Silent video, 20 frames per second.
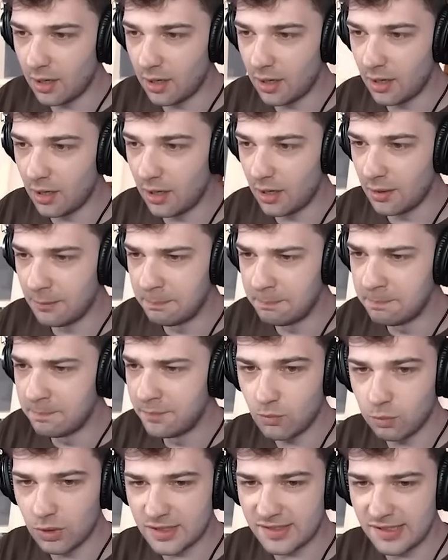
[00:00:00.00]
um,
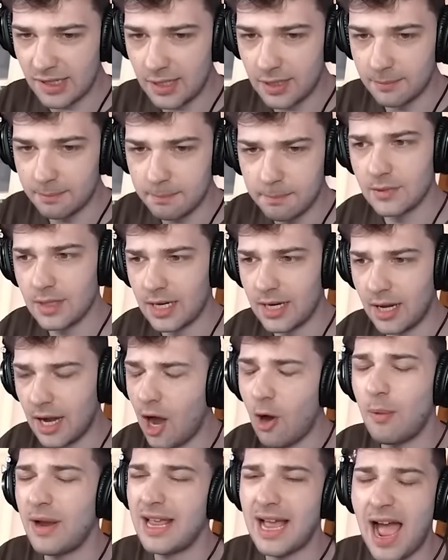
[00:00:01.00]
what's up? Uh,
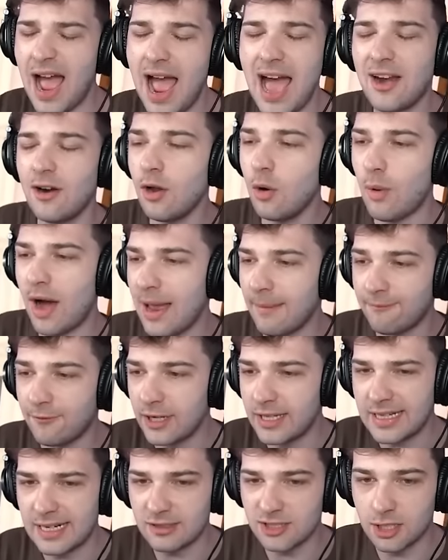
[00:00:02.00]
oh wait, I, I, don't know why I'm
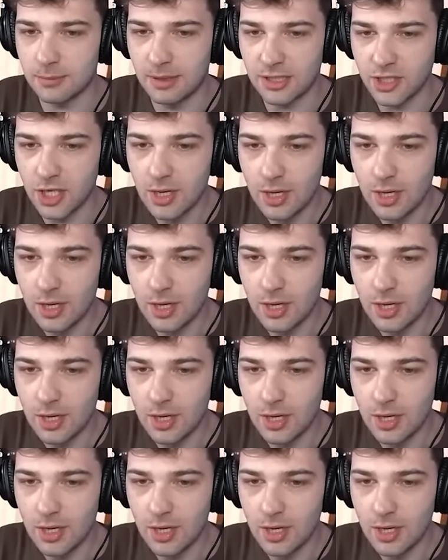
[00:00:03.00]
freaking out so much.